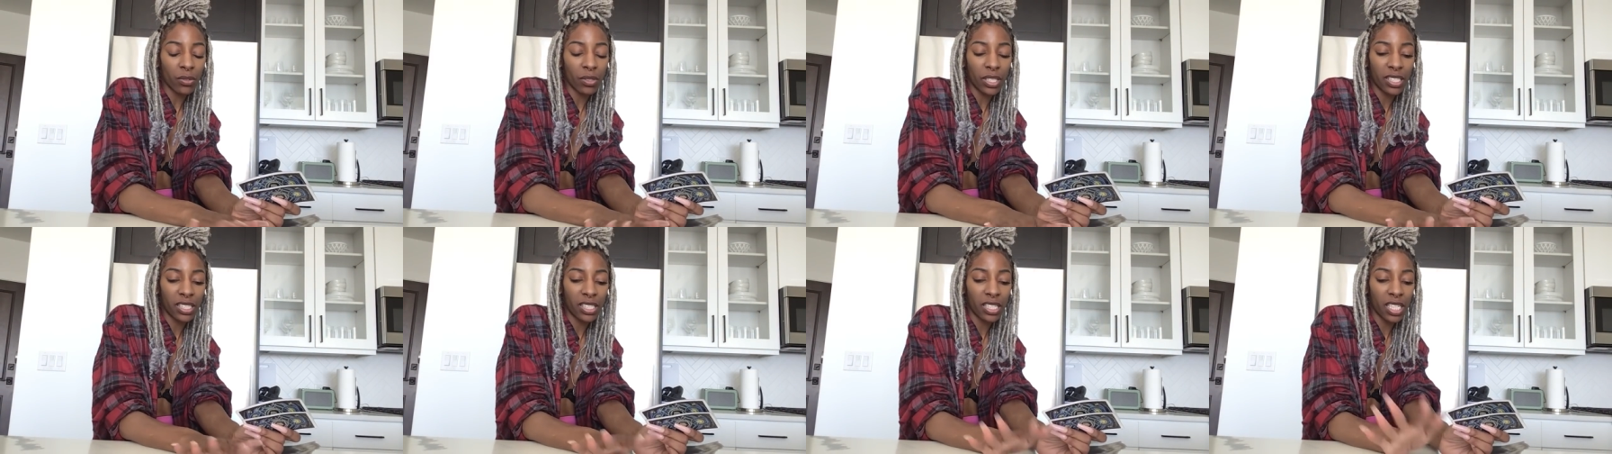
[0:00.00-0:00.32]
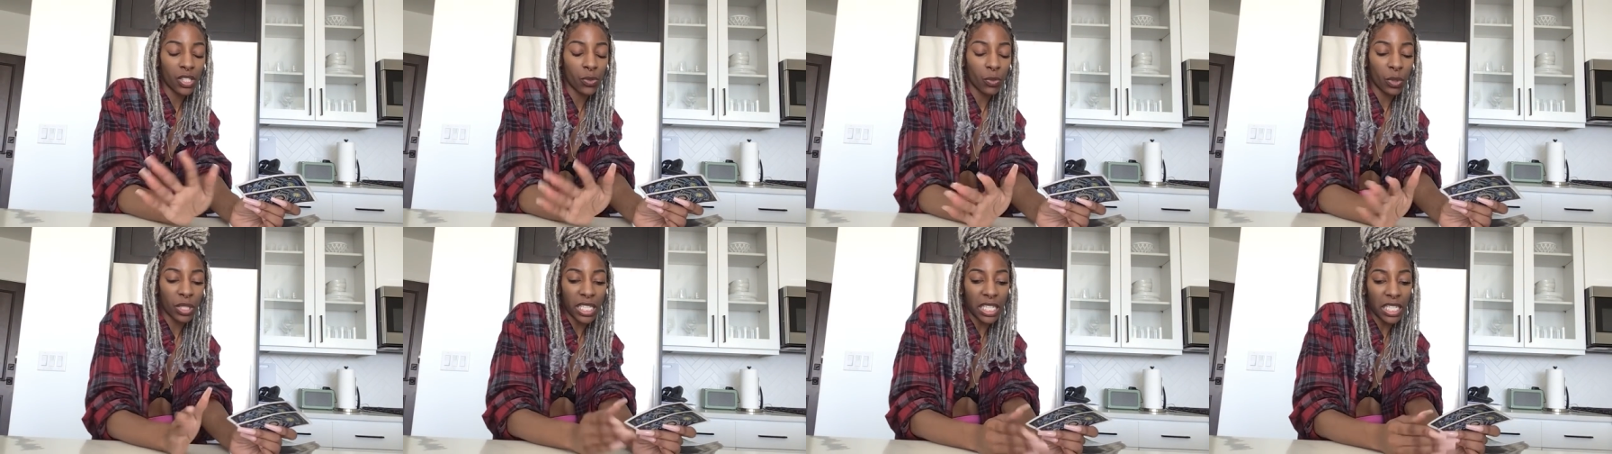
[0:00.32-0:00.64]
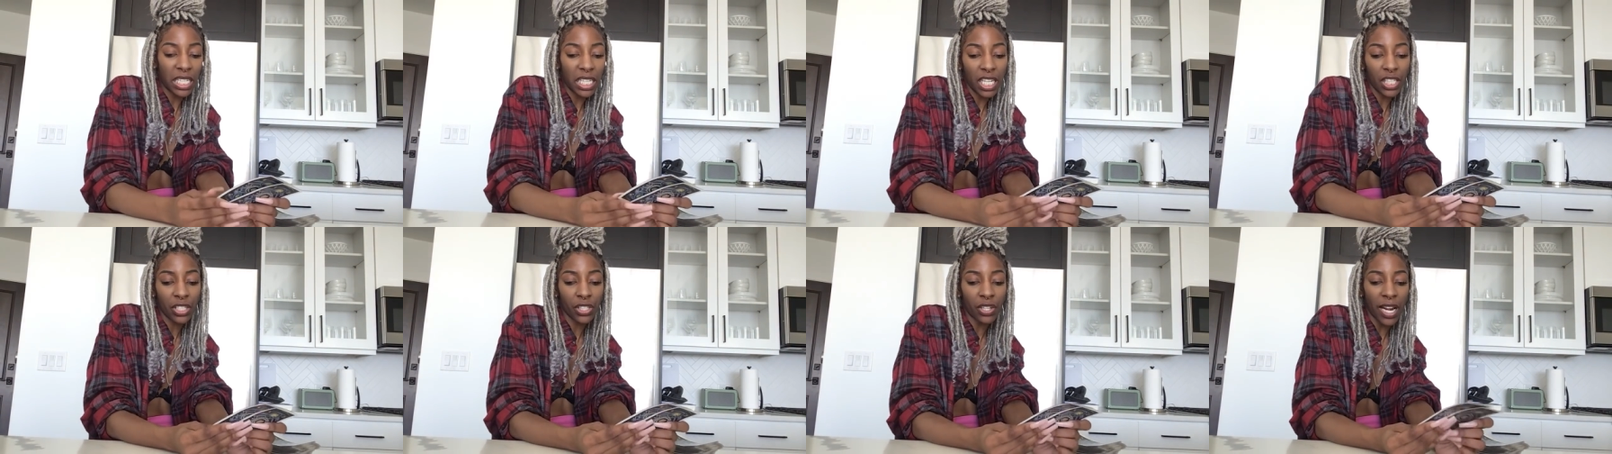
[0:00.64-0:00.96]
This looks really
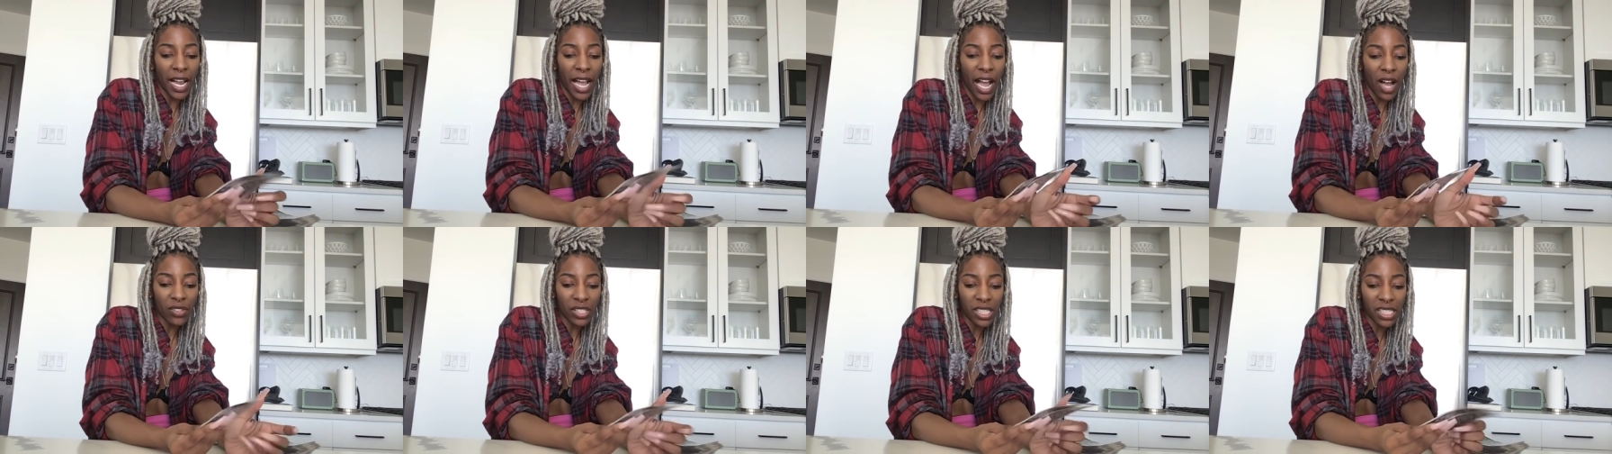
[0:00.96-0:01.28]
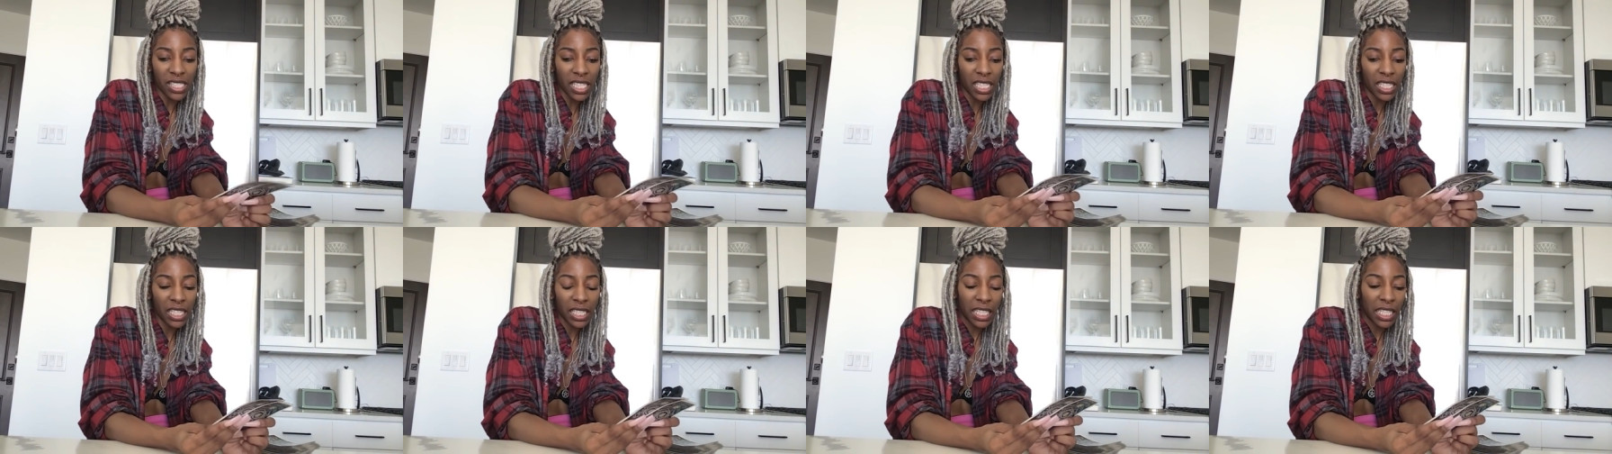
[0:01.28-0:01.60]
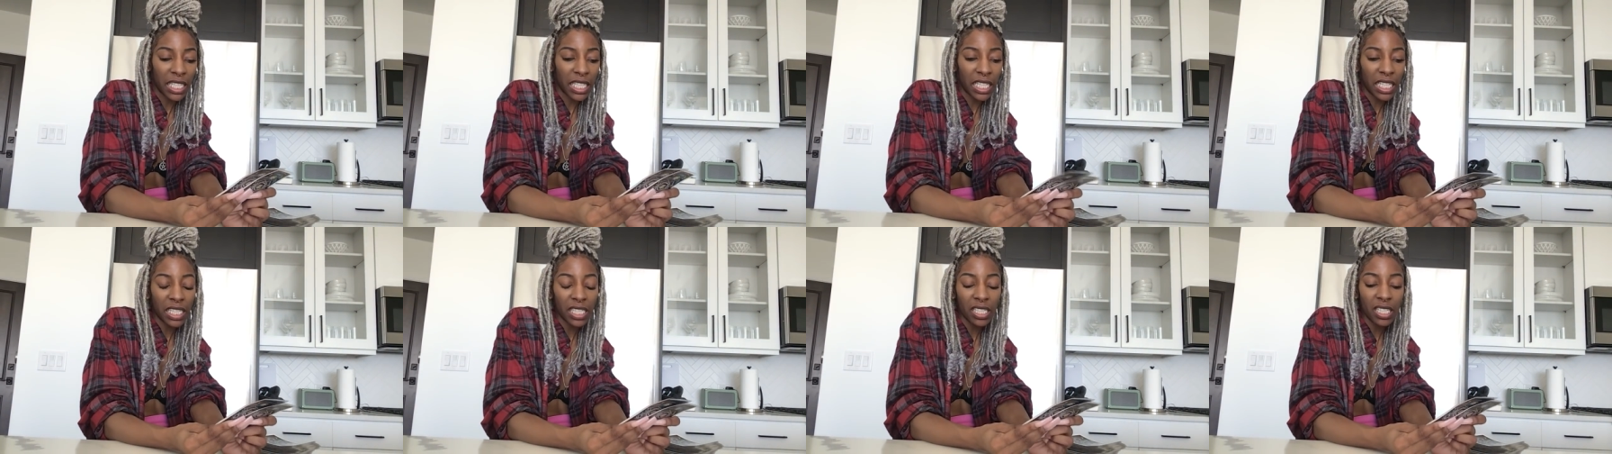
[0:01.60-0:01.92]
good. Your house is
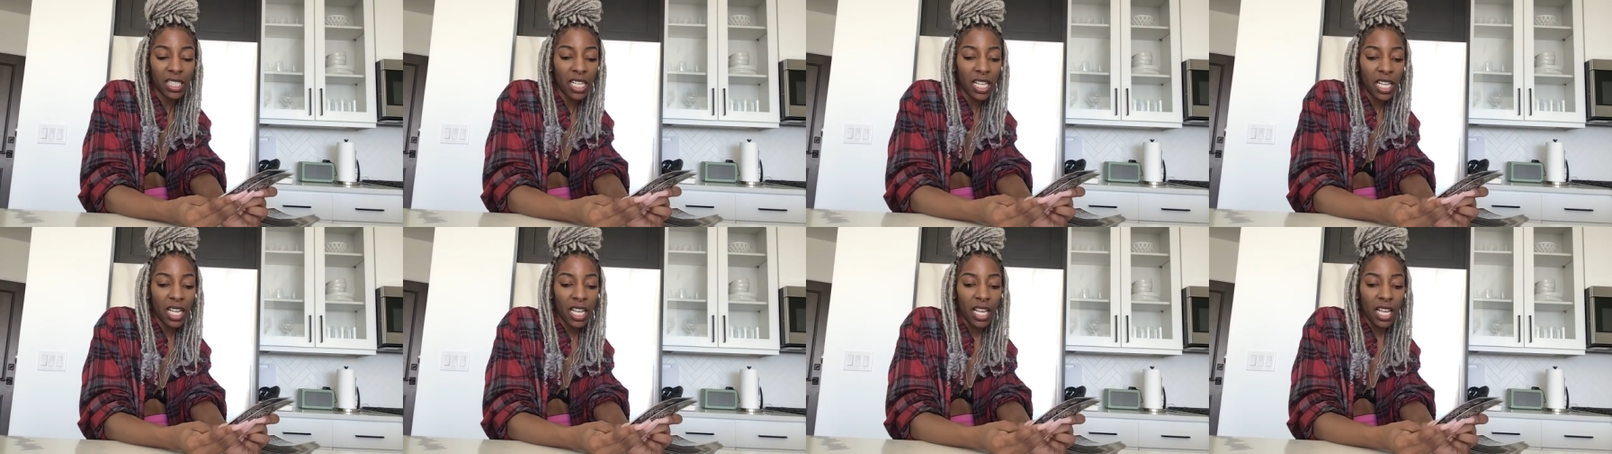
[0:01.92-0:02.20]
clean,